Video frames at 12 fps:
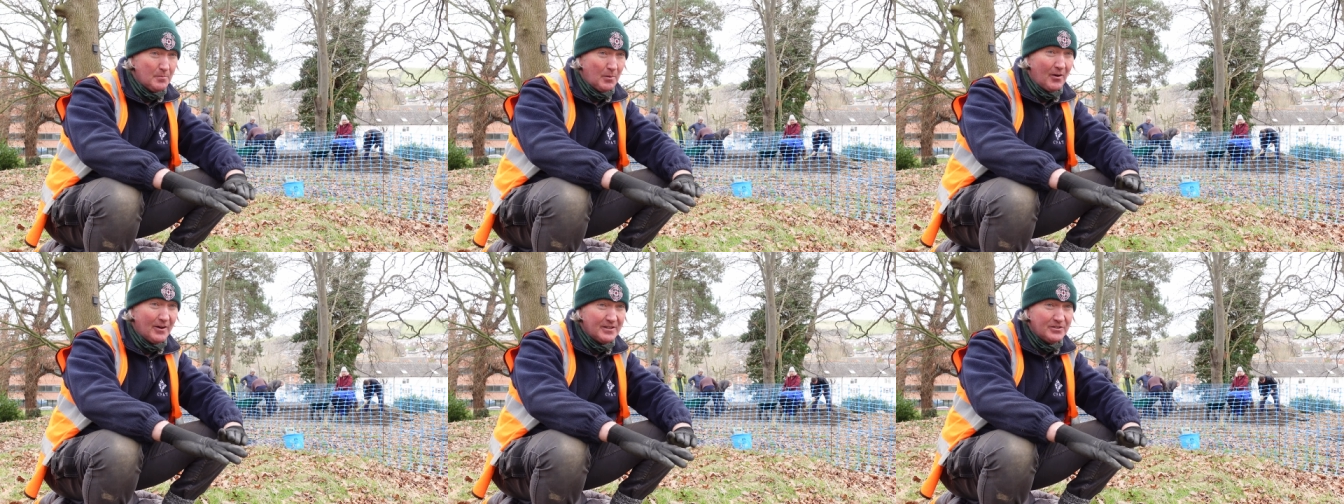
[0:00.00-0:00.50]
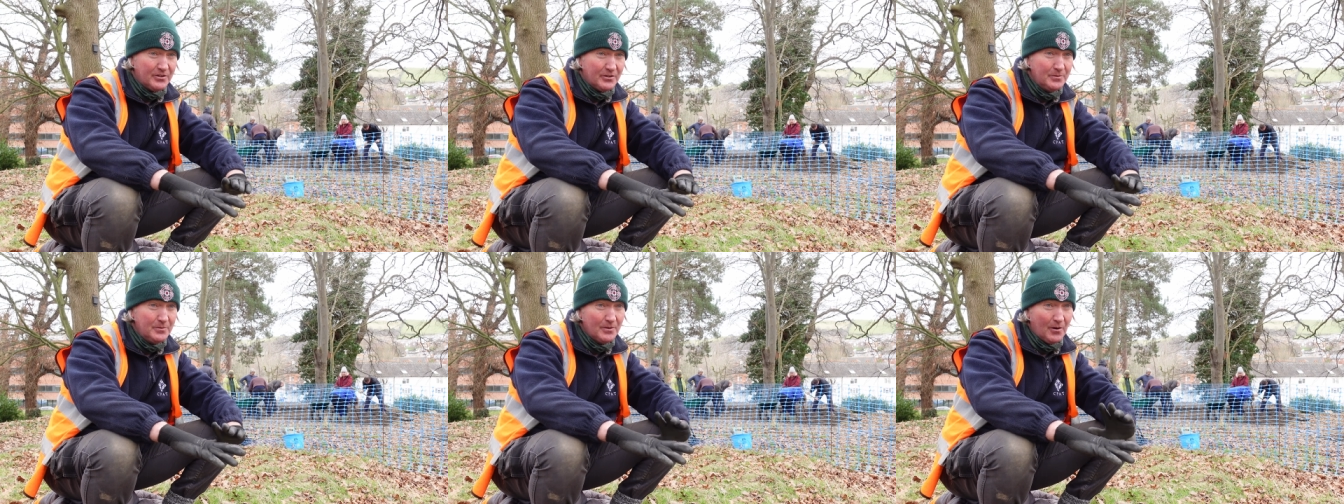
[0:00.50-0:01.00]
behind you,
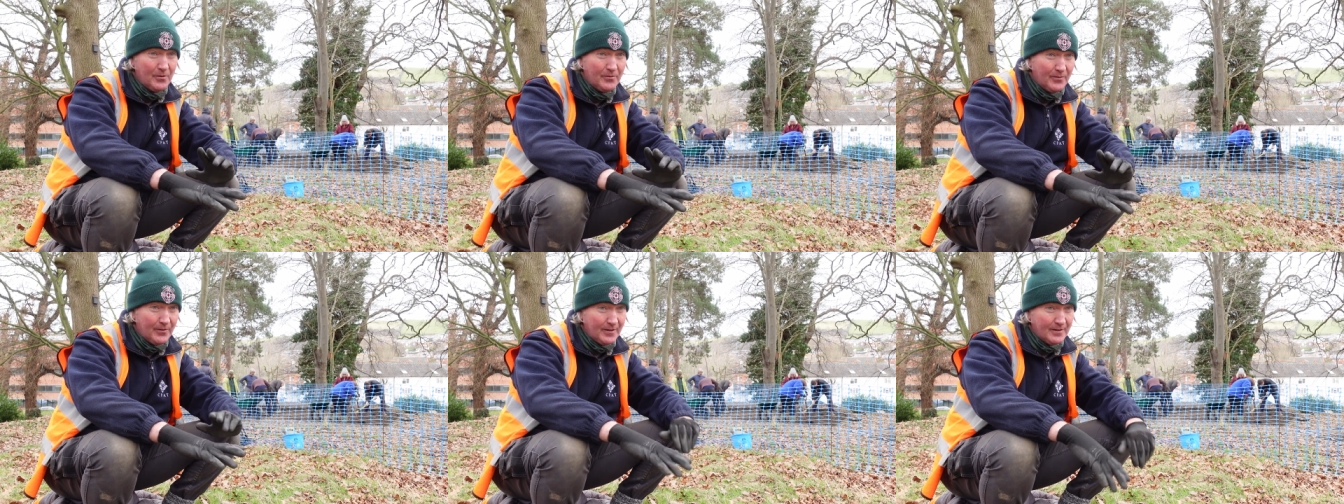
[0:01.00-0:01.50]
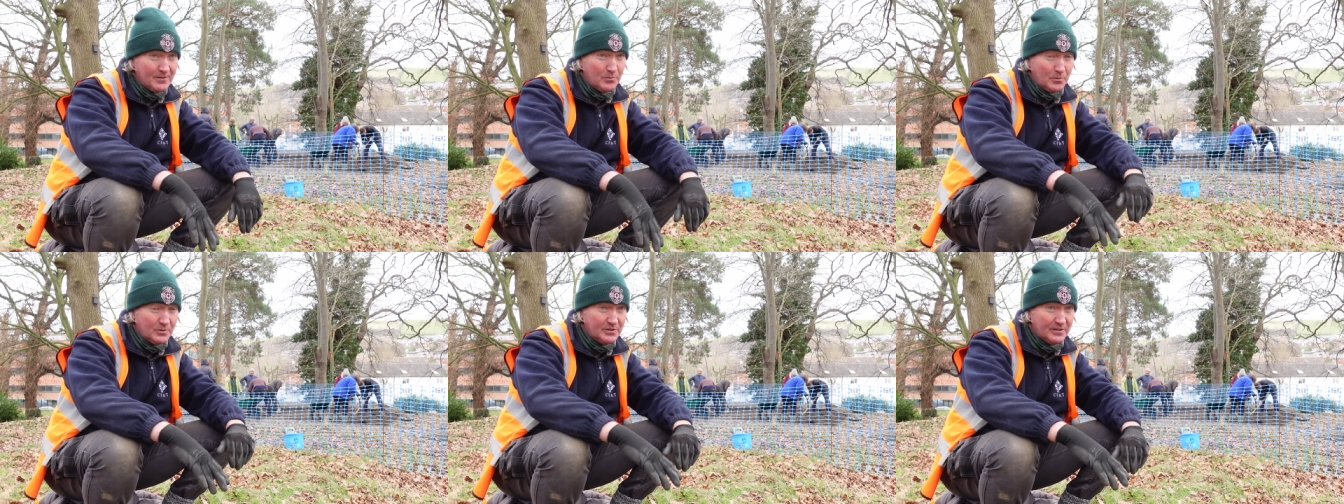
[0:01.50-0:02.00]

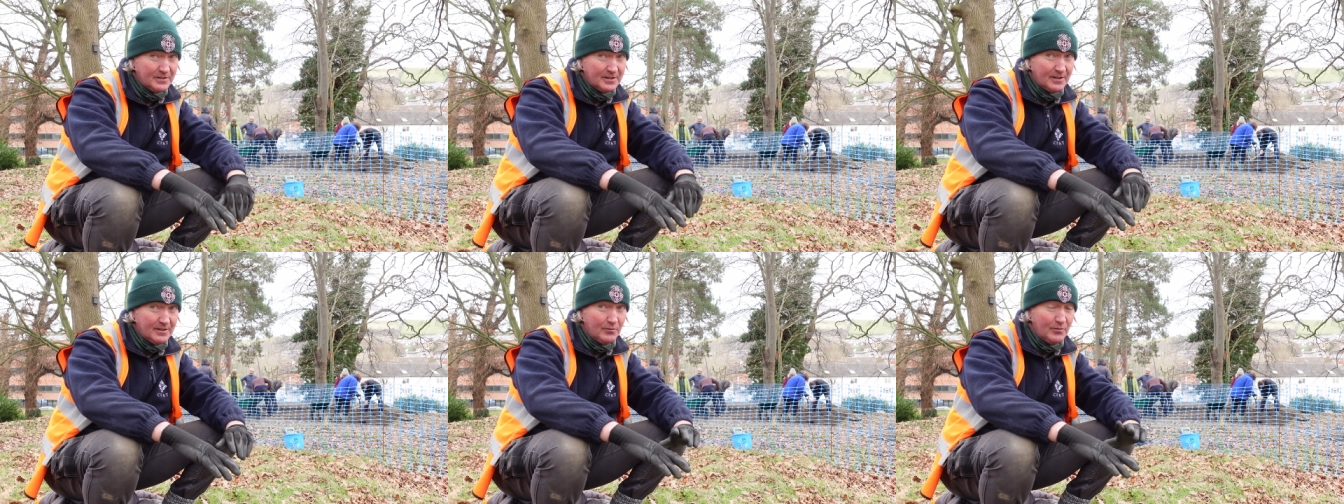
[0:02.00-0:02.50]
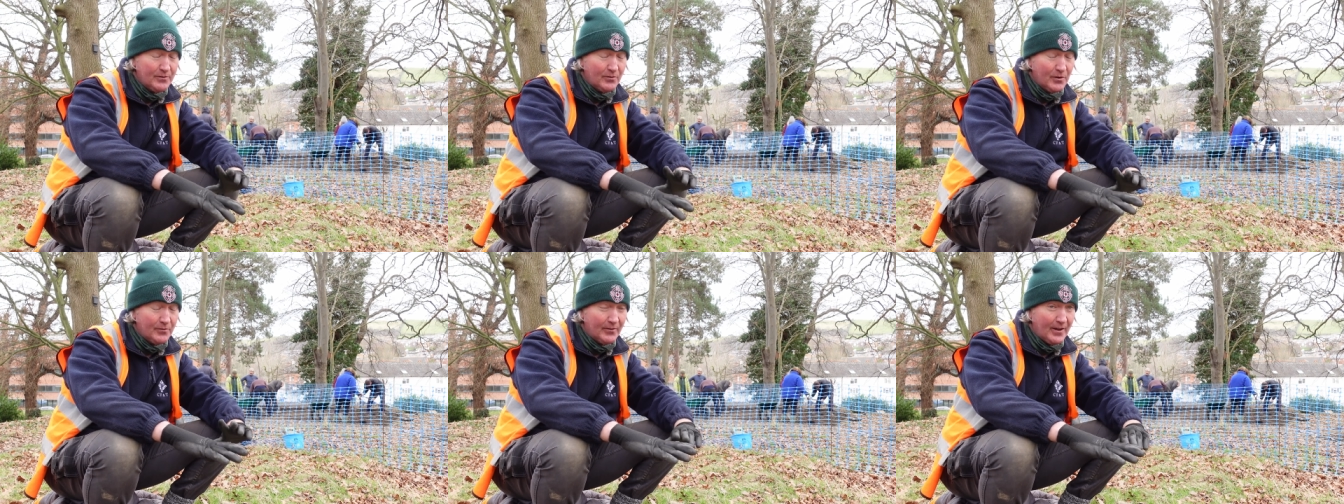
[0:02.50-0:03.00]
towards the, the river
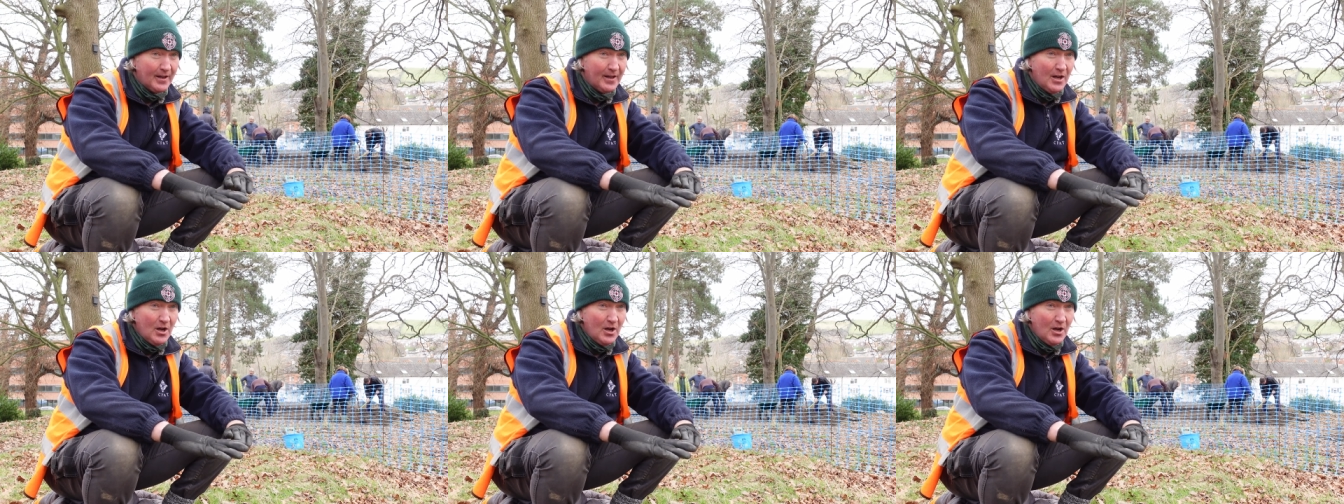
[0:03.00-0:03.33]
over there,